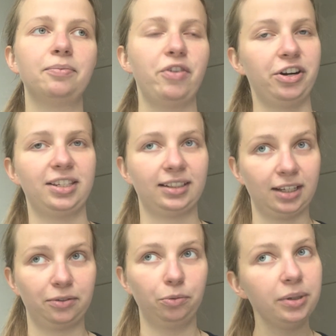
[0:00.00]
very
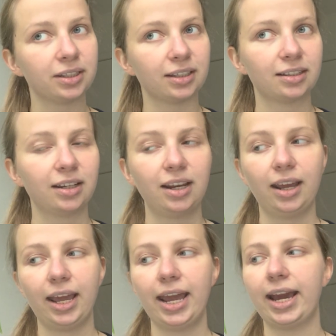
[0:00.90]
successful business.
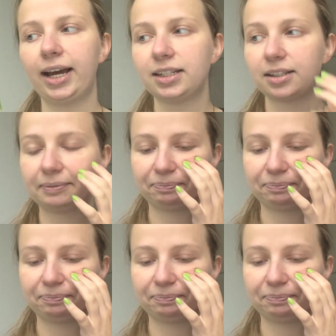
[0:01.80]
And